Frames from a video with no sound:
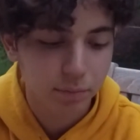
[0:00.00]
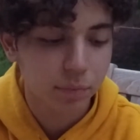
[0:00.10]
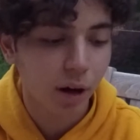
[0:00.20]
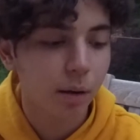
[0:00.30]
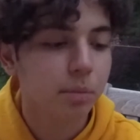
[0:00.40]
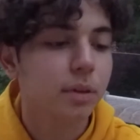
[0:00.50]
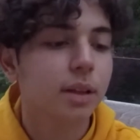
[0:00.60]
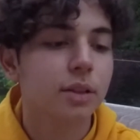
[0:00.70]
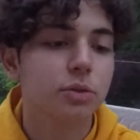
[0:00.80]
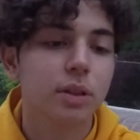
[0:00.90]
Probably
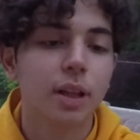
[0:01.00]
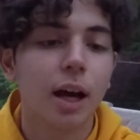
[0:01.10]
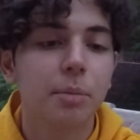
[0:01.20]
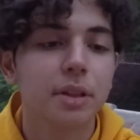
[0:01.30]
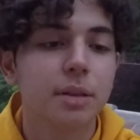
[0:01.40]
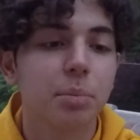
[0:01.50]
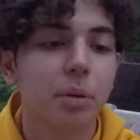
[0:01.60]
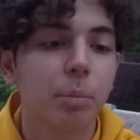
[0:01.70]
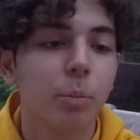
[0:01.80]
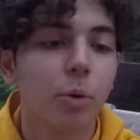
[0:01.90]
this will allow me to
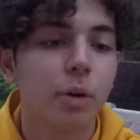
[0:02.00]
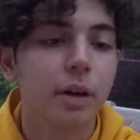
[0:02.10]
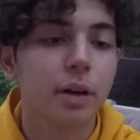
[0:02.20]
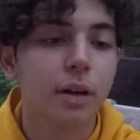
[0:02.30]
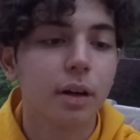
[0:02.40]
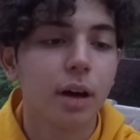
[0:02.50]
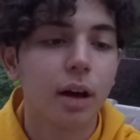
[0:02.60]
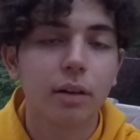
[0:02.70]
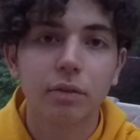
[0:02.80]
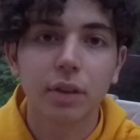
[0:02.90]
put more
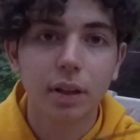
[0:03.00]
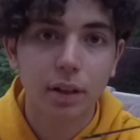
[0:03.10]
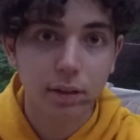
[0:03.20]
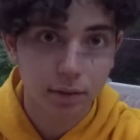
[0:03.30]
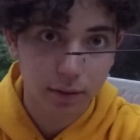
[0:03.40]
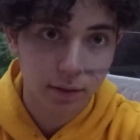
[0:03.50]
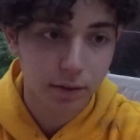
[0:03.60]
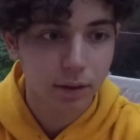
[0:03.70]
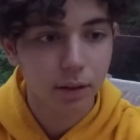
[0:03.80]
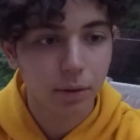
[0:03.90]
of the
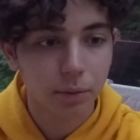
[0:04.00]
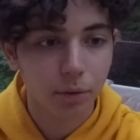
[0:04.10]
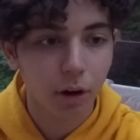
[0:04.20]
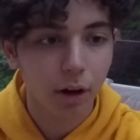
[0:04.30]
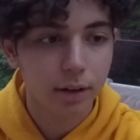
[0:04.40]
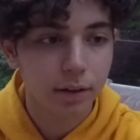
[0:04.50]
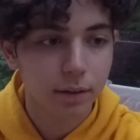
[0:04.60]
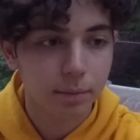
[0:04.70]
rod